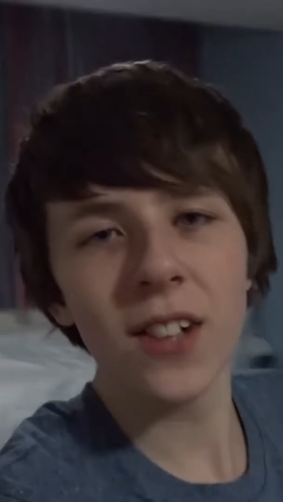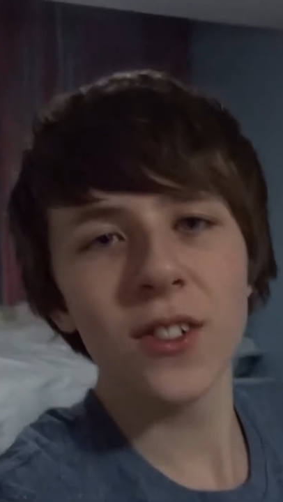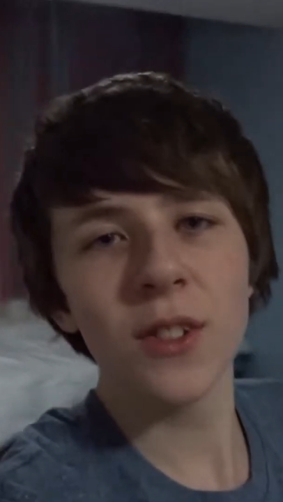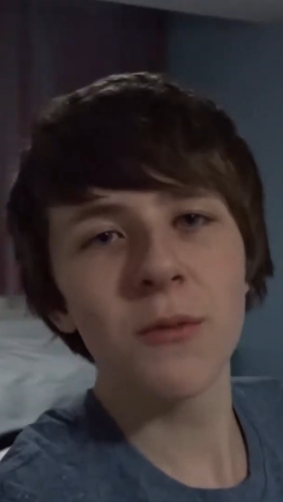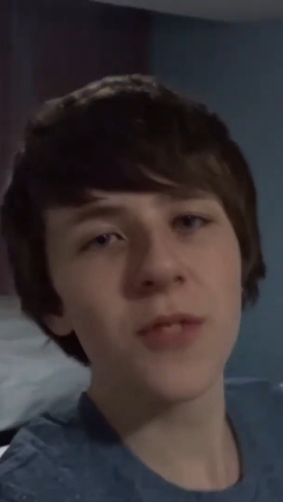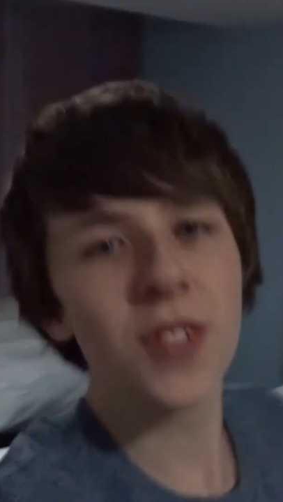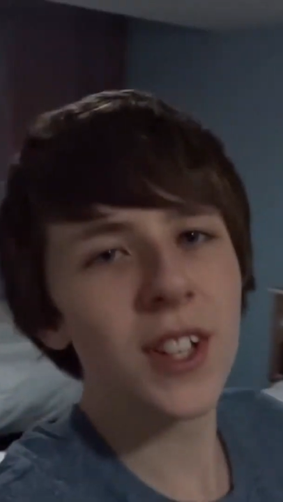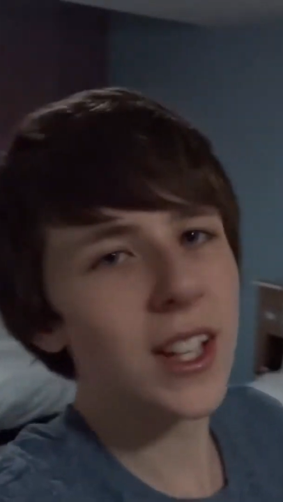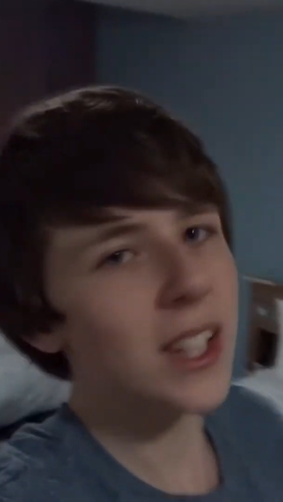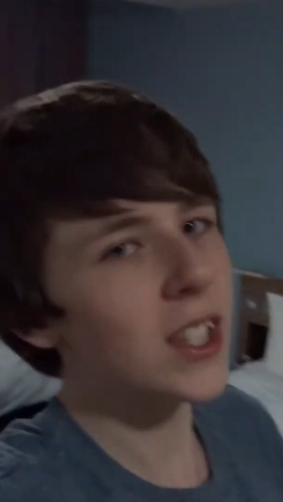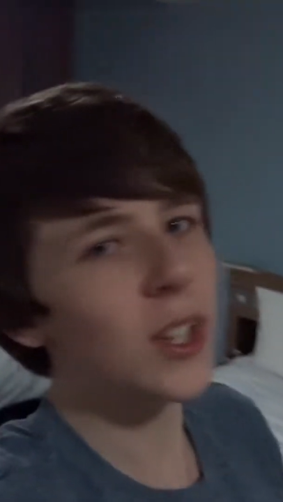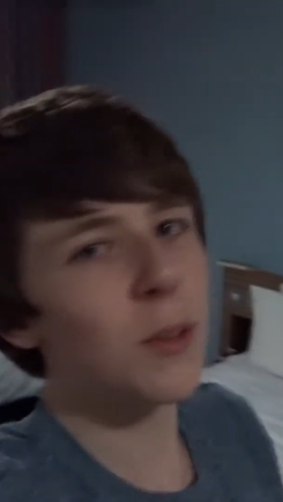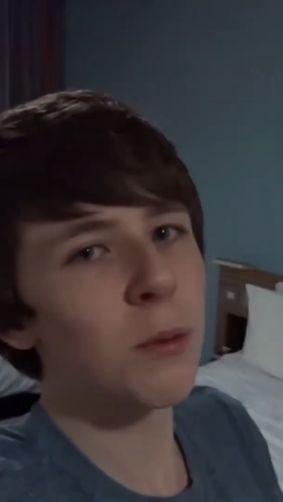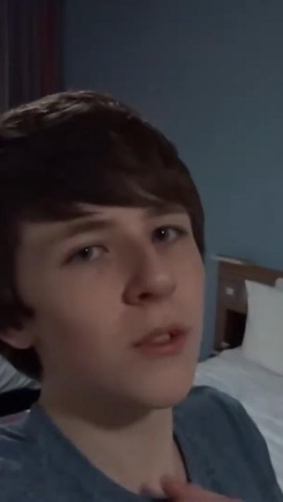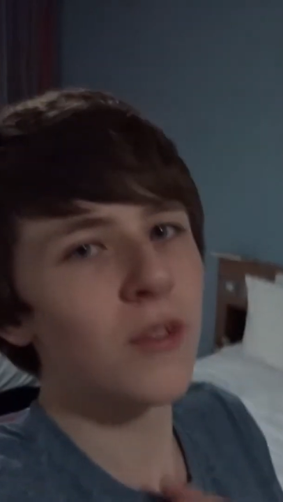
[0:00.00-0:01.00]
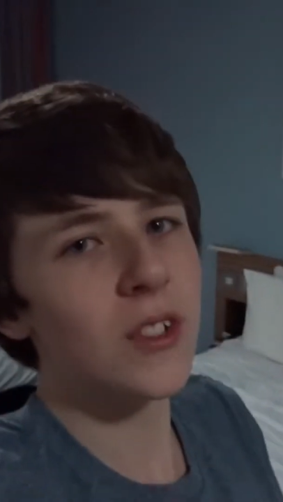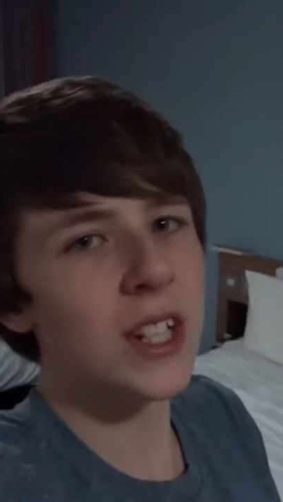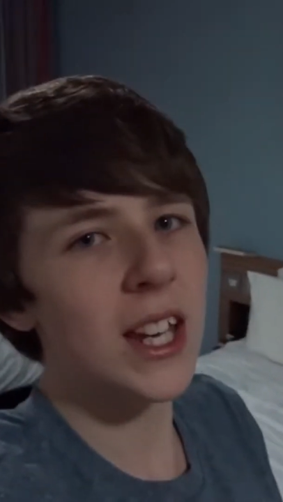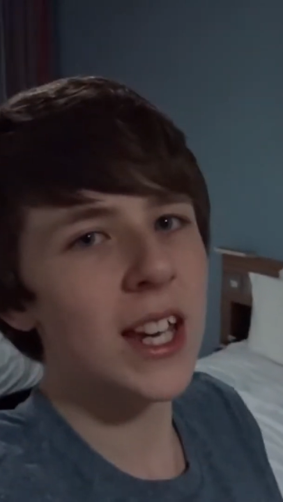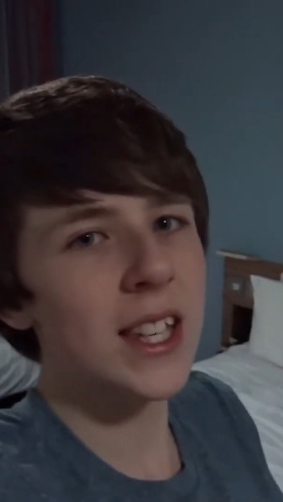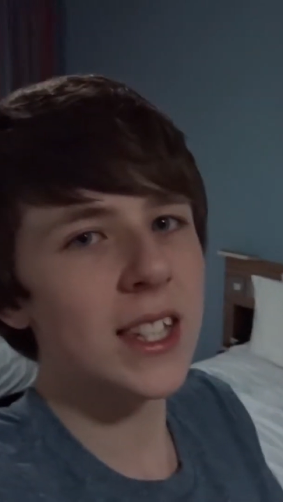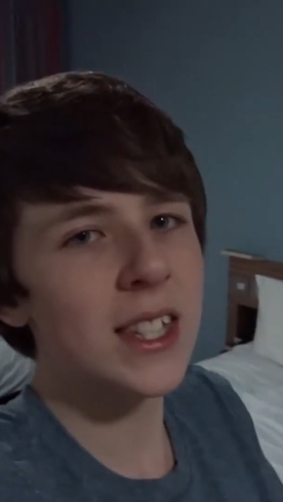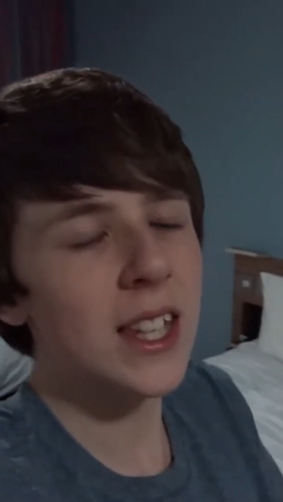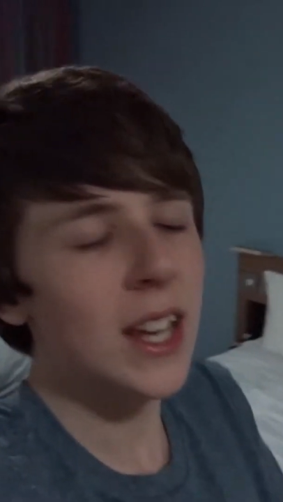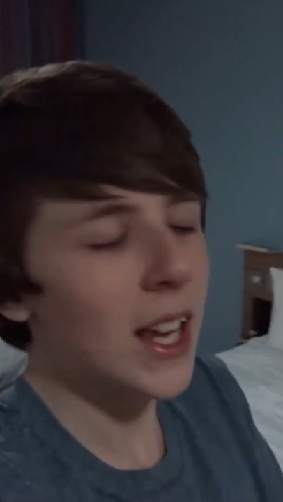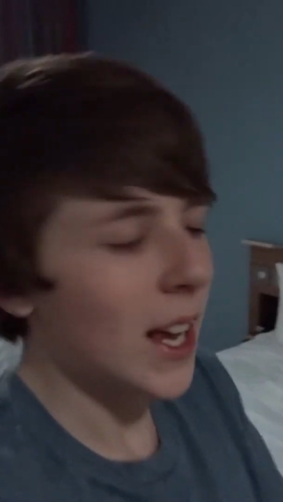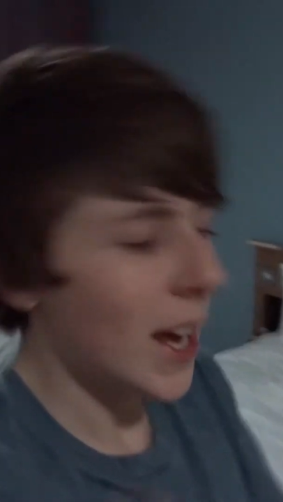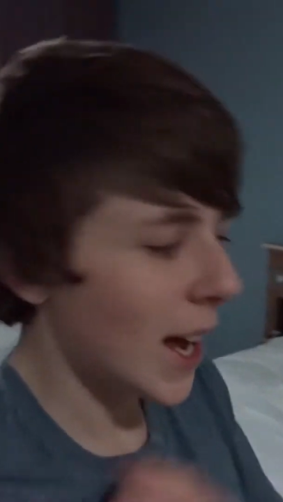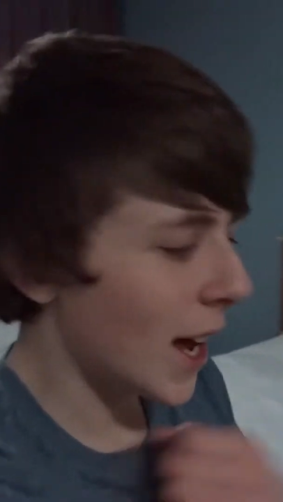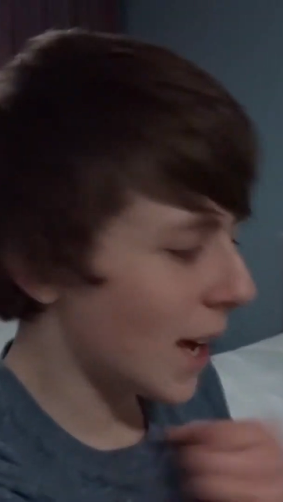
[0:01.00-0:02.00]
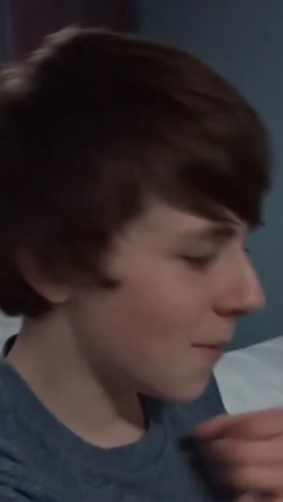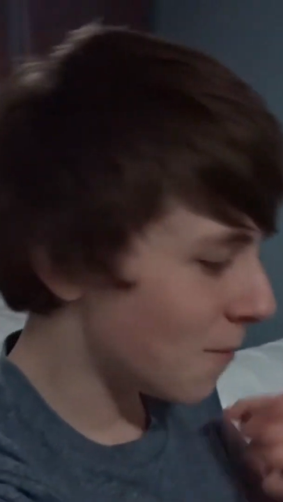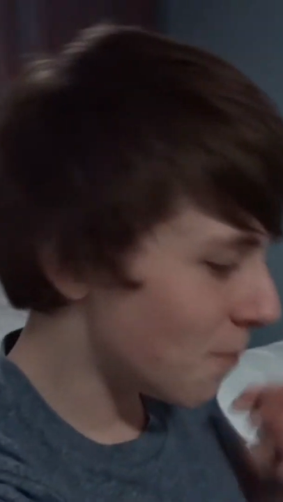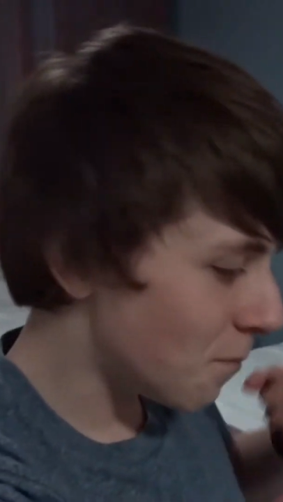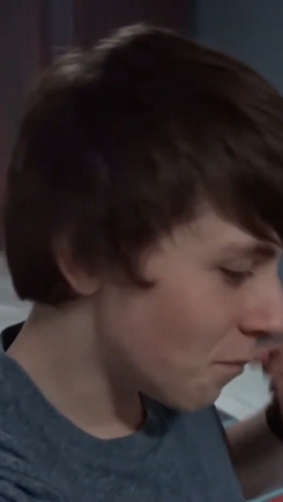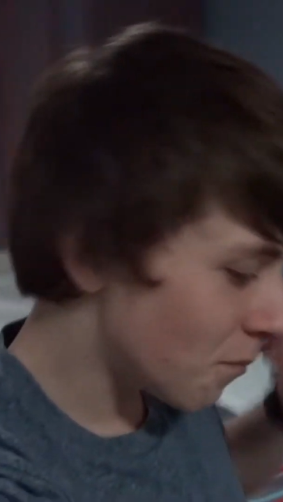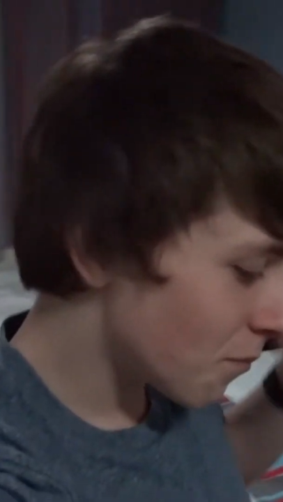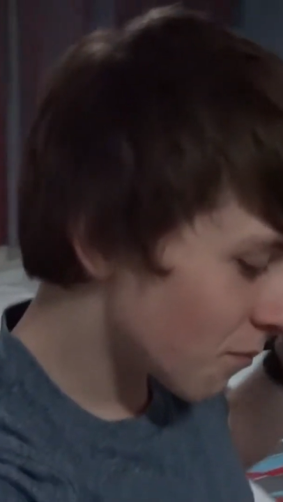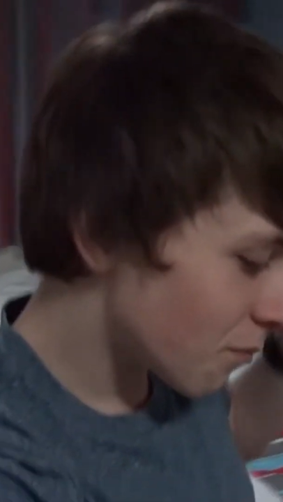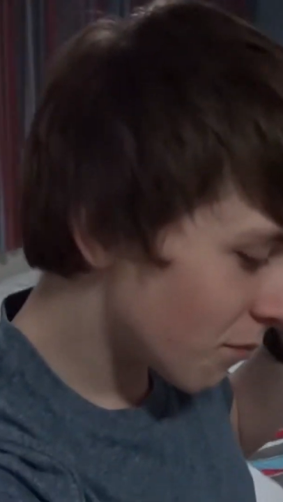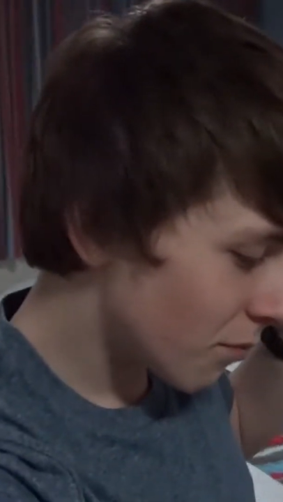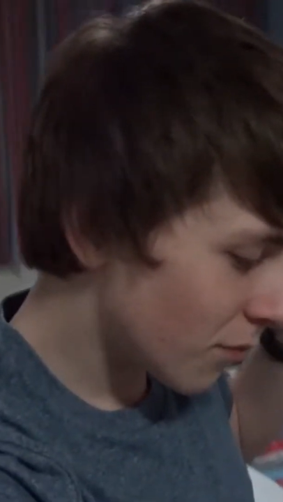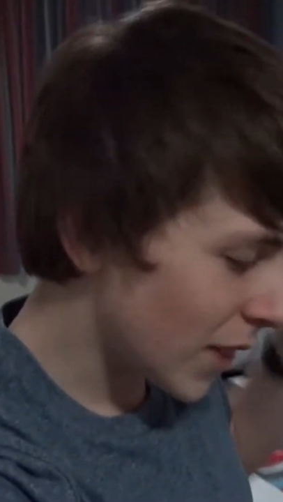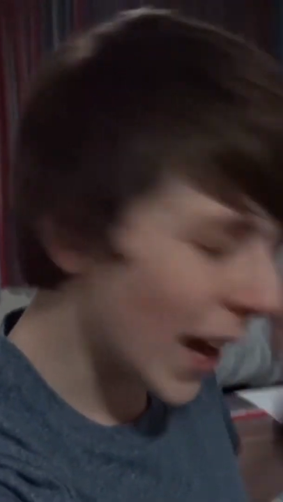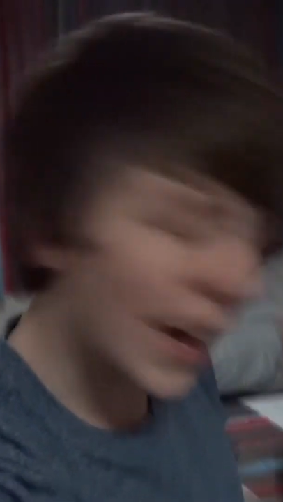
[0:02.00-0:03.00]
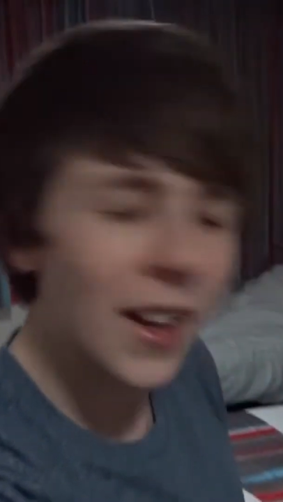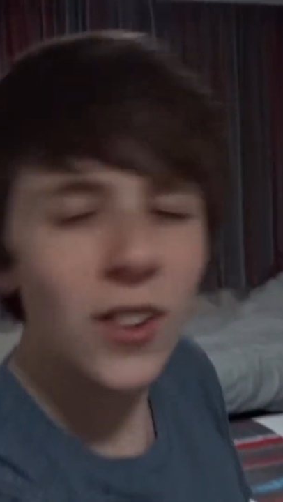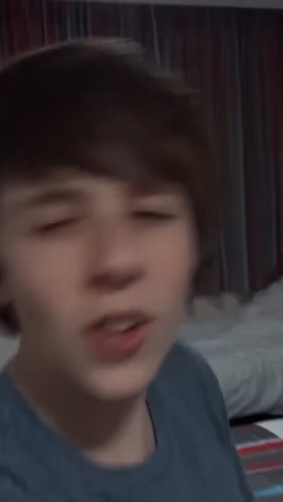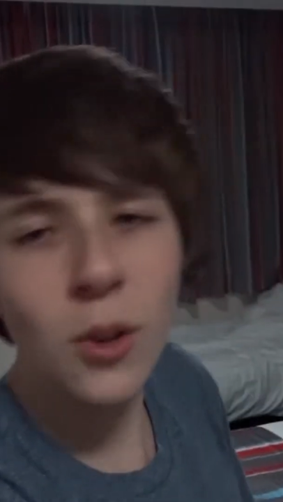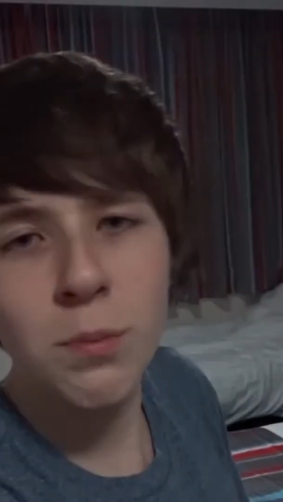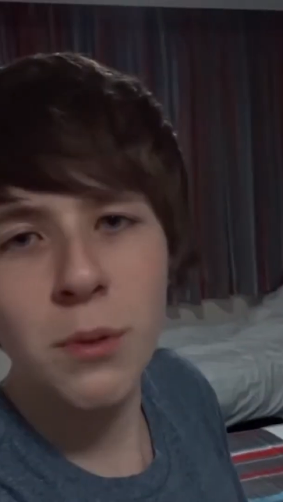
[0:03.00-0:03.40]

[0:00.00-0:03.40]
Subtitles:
room for the next couple of days. Not